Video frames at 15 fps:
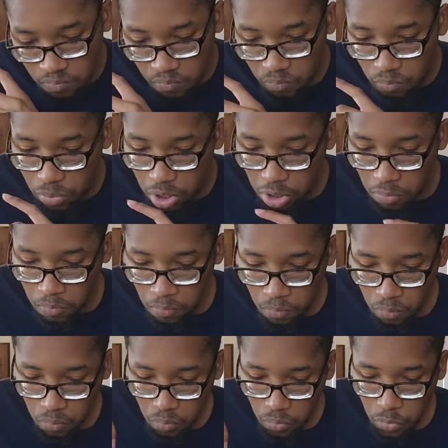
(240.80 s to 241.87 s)
but
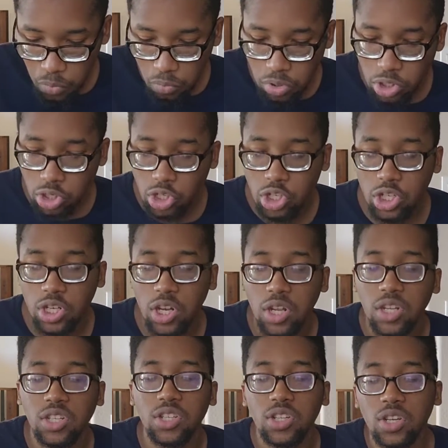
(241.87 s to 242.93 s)
with the chicken,
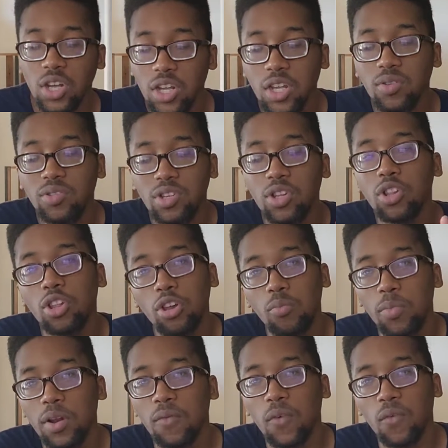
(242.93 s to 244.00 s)
it gives it a little
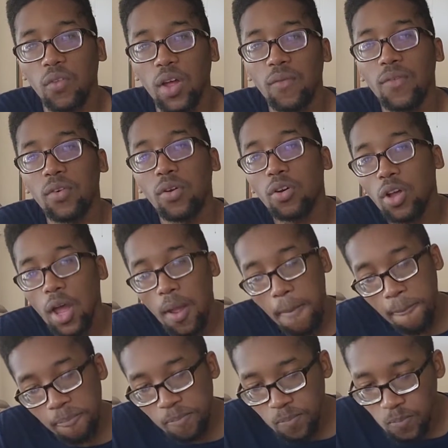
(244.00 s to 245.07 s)
bit of a flavor, okay?
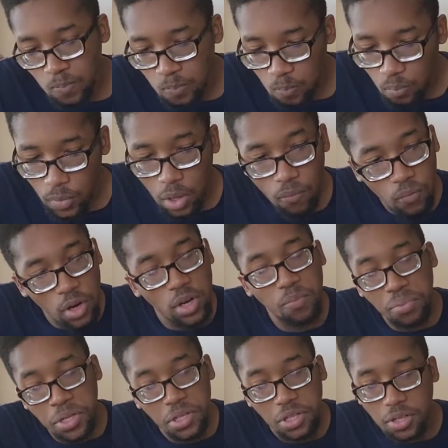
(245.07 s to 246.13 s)
I'm very
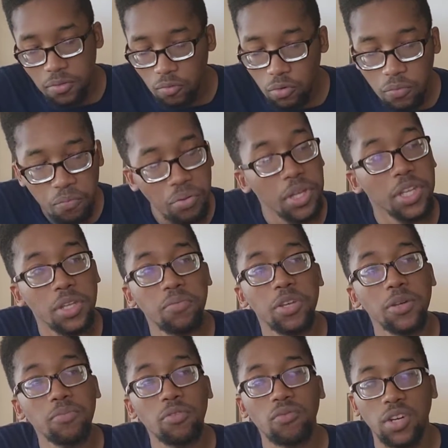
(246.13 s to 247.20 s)
picky. We're picky
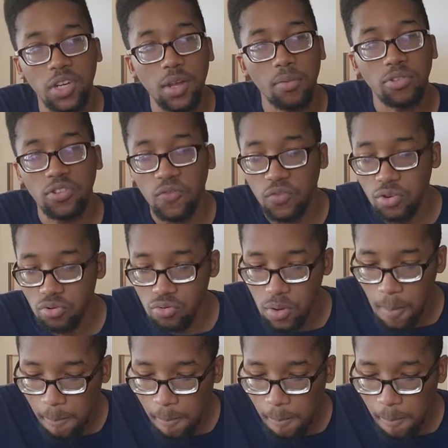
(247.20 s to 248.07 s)
people when it comes to food.